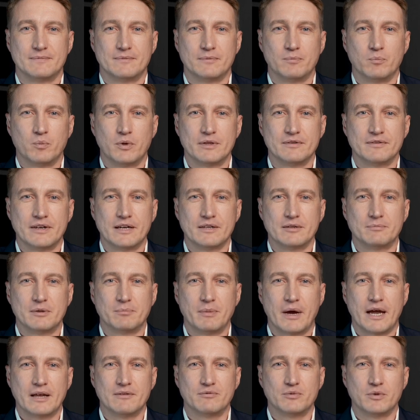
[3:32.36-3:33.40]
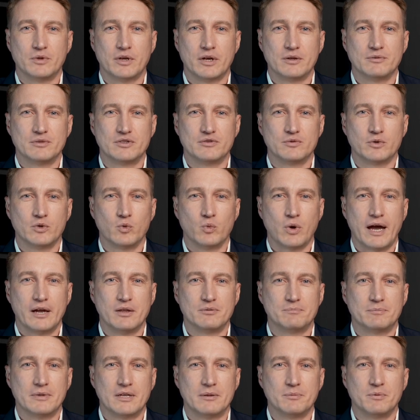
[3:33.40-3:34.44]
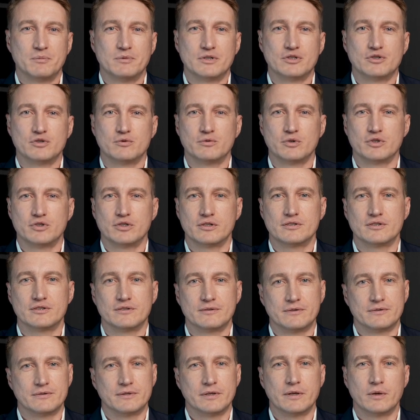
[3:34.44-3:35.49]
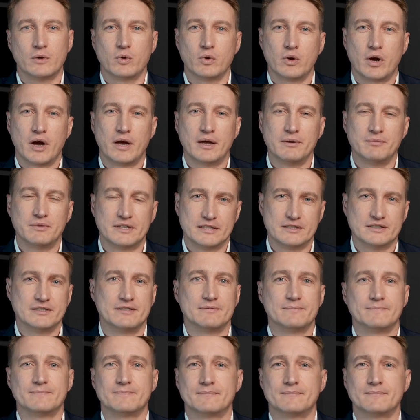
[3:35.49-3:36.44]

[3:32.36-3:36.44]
One thing to be mindful of is required minimum distributions, or RMDs.